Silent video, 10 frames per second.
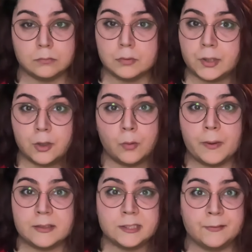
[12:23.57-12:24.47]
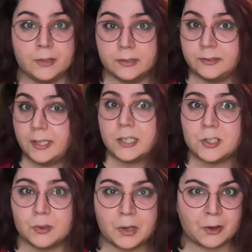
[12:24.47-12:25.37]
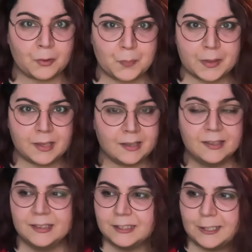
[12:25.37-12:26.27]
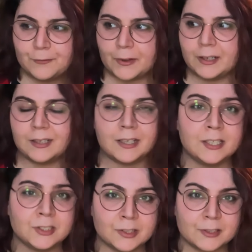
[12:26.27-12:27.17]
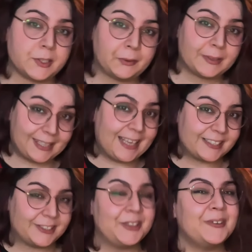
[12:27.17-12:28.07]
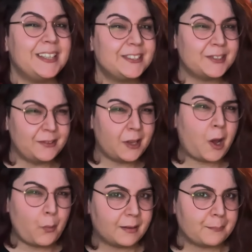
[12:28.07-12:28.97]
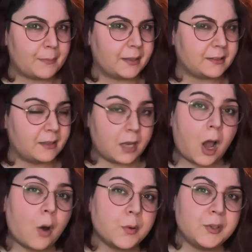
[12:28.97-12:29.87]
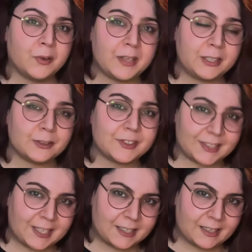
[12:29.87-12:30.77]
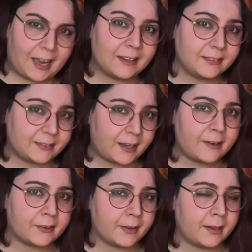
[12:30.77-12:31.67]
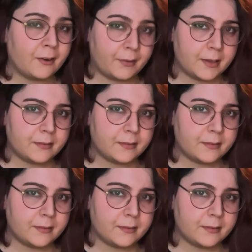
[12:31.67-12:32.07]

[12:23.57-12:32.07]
human civilization, it could be different creatures. So yes, you need to know it, but no, you don't need to stick entirely on it.